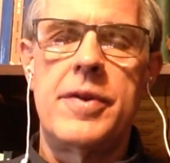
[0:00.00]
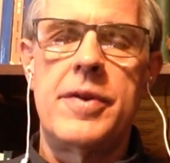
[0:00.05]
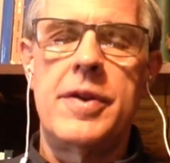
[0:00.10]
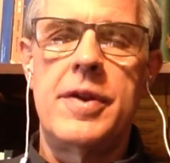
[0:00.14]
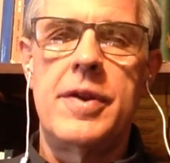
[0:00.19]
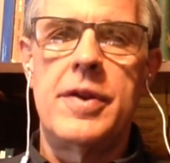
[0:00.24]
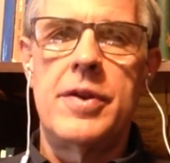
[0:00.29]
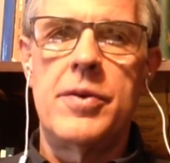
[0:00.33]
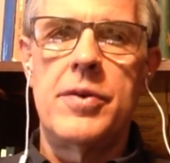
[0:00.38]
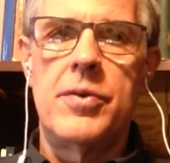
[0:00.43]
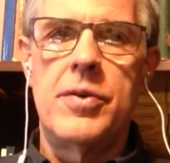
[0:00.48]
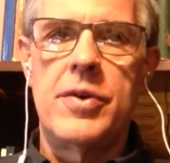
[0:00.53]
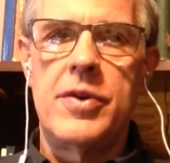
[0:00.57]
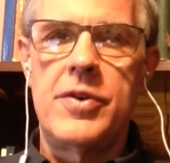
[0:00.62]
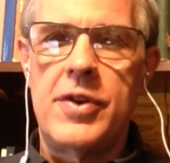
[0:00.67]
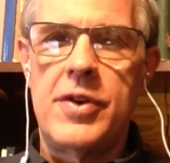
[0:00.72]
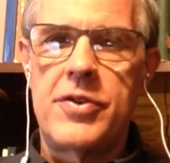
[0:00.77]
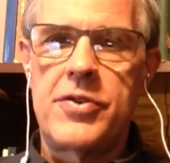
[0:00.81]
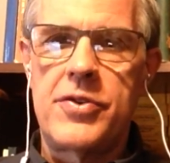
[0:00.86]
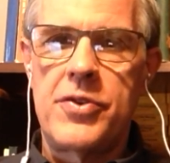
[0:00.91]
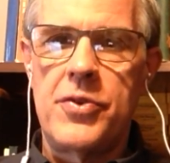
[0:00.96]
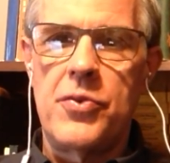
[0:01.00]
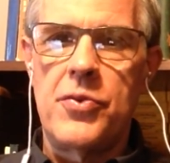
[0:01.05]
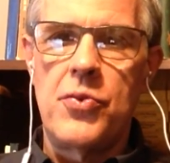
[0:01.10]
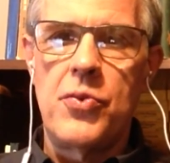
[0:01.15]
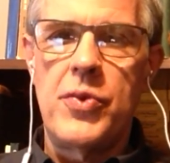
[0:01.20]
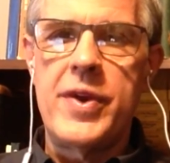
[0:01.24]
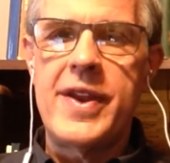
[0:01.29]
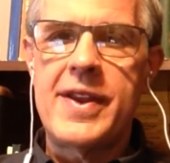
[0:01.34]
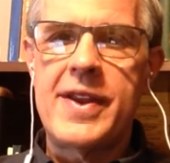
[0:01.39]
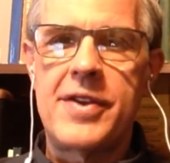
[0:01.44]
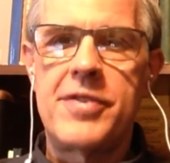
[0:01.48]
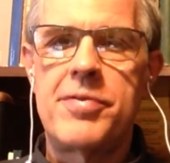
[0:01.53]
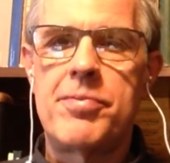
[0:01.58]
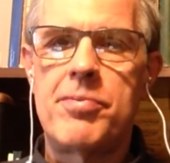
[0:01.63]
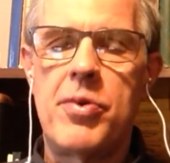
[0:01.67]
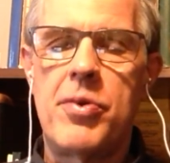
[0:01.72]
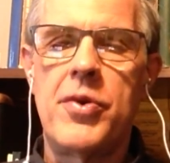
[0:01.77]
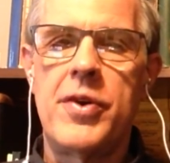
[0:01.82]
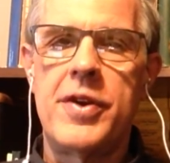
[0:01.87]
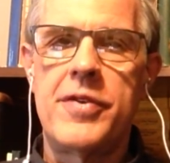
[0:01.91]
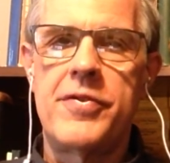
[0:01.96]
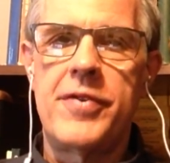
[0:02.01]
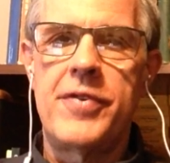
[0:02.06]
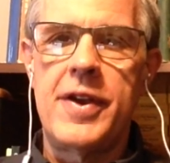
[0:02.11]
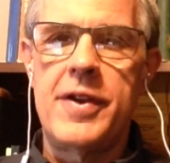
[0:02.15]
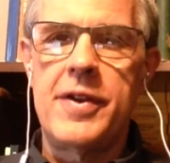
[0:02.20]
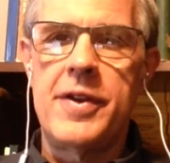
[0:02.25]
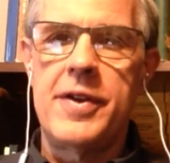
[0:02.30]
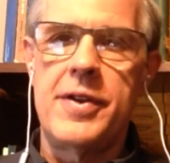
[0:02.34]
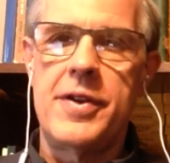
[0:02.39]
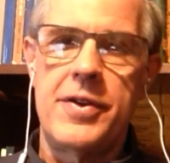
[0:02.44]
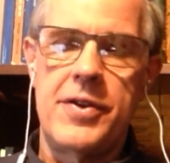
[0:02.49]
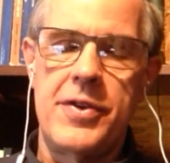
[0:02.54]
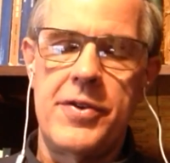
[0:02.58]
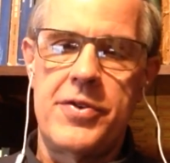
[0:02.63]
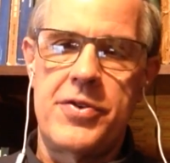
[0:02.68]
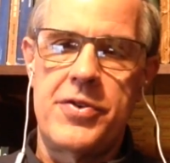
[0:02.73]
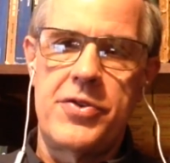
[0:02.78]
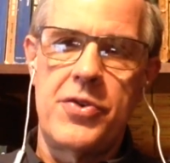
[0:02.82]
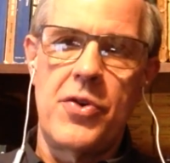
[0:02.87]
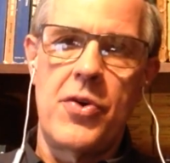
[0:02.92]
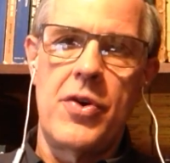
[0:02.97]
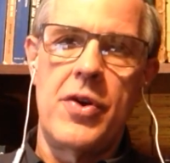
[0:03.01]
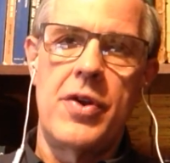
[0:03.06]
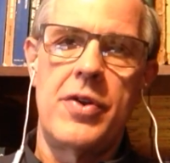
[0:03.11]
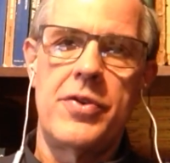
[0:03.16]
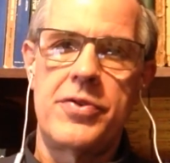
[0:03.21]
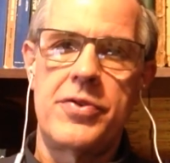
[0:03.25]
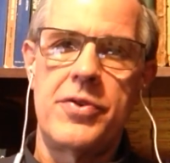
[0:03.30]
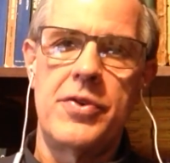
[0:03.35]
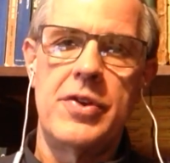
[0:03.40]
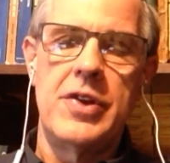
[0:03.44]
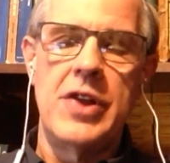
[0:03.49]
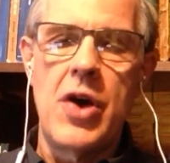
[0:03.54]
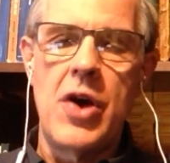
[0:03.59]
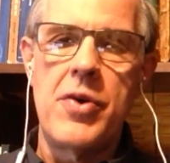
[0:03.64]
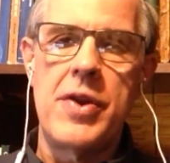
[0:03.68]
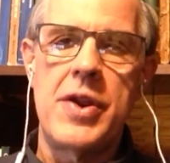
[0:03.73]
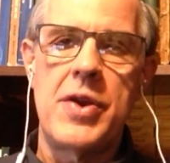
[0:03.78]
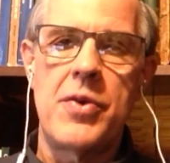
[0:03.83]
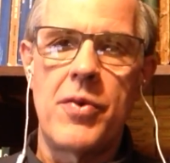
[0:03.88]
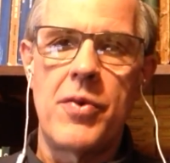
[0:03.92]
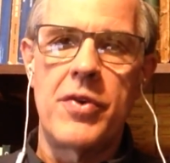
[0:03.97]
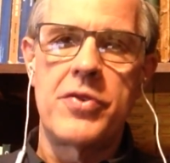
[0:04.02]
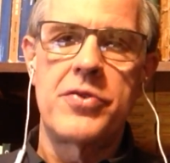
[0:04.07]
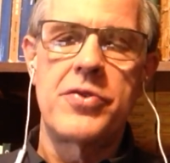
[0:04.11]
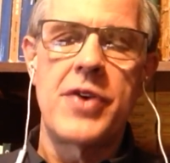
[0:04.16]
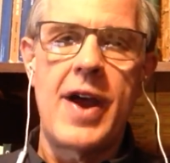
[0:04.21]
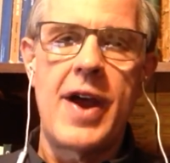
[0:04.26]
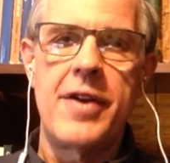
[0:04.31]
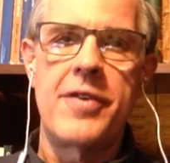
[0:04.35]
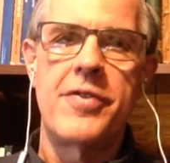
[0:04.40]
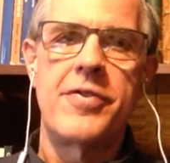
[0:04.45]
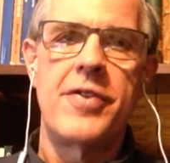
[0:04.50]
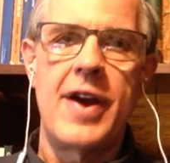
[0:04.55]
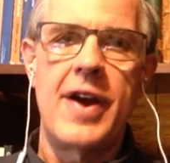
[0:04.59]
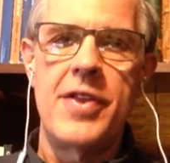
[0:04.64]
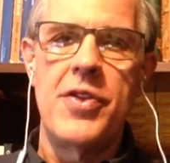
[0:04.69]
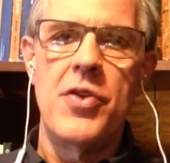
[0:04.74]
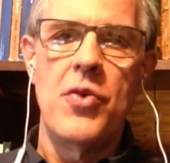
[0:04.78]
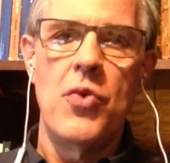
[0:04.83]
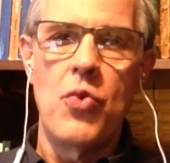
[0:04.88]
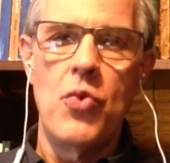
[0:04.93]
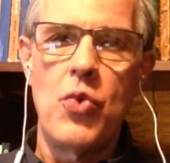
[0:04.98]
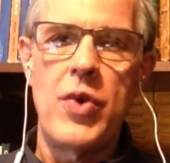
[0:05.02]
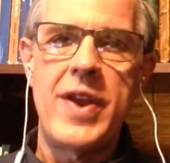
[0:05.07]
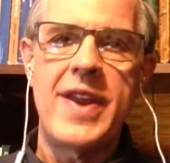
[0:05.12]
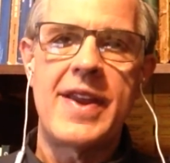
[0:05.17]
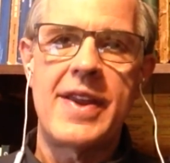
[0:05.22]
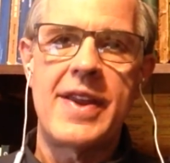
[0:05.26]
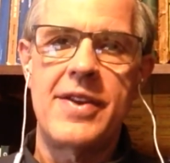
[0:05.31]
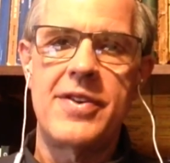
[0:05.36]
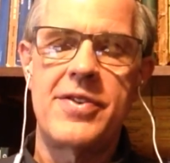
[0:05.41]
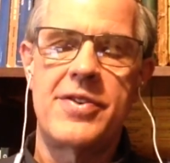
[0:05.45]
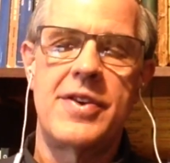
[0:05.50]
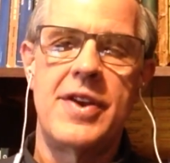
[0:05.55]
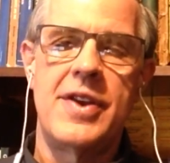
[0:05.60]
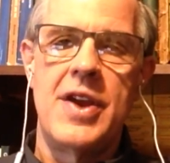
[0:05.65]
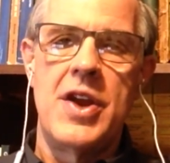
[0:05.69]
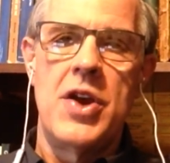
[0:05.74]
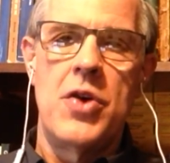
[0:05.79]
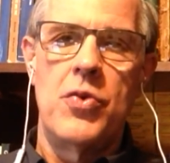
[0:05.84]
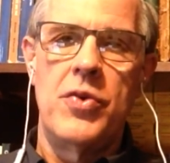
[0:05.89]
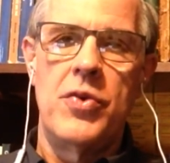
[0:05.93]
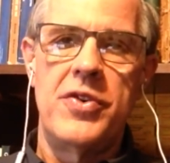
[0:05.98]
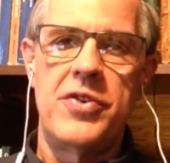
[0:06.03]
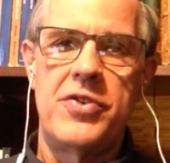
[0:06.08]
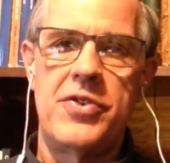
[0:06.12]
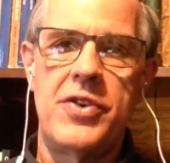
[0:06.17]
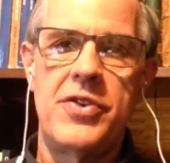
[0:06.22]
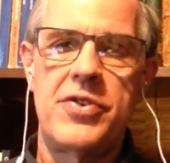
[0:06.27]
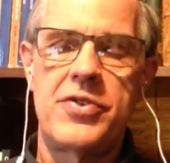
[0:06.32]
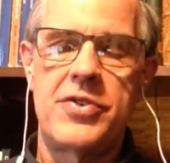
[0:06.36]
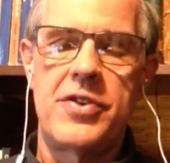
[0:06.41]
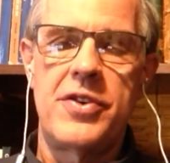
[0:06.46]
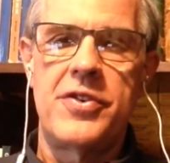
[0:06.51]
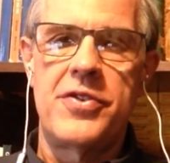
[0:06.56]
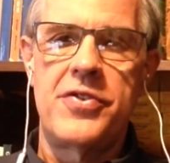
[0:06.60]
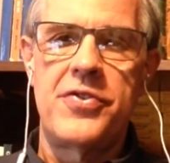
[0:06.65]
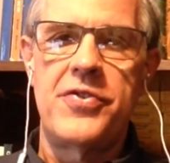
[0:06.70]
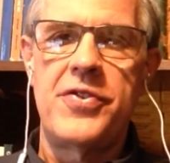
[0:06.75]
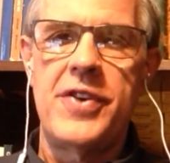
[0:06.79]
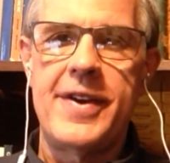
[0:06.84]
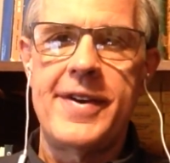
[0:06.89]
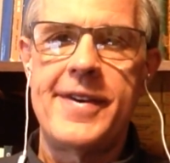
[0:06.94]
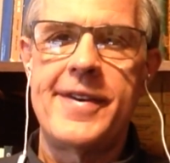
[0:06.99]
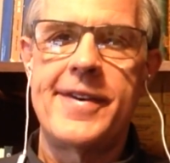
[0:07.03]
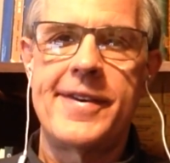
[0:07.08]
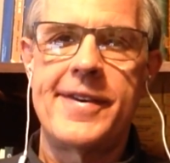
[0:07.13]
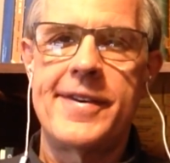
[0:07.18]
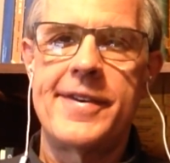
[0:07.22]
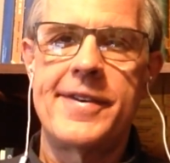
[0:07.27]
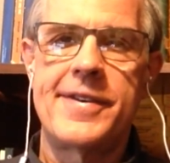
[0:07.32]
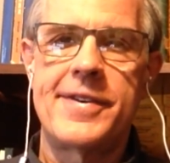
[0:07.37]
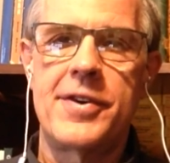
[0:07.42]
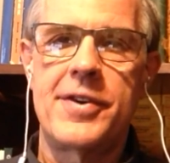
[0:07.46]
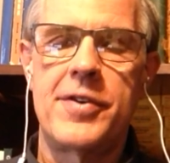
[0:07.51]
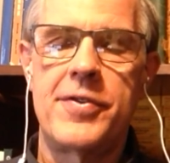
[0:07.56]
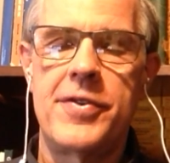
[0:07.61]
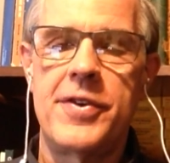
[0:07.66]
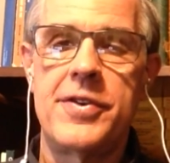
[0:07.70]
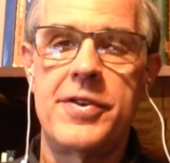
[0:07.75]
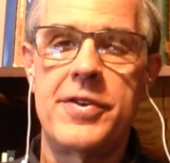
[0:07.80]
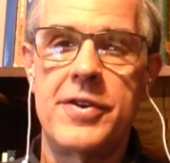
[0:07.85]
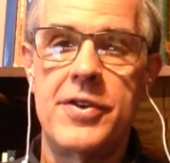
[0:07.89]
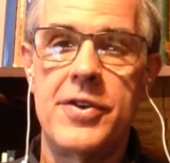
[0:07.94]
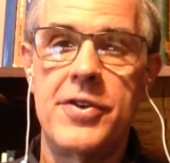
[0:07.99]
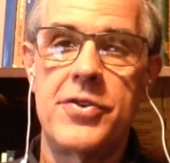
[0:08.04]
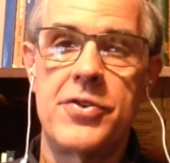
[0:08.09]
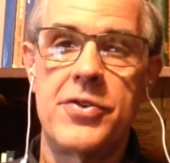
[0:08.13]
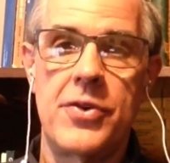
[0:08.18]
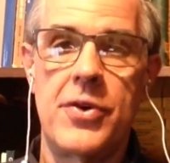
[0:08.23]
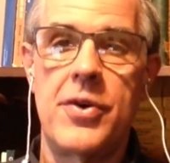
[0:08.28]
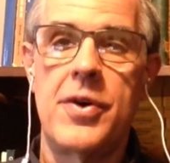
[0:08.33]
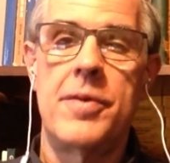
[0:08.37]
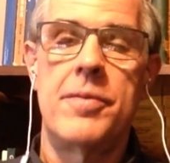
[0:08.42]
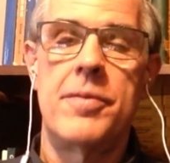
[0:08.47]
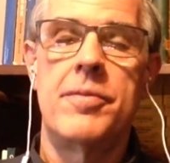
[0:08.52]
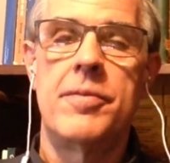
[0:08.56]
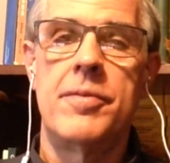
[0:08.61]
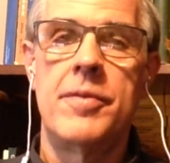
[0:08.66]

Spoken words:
In other words, it's the weakest point. The soil's loading will try to find the weakest resistance failure surface in the soil.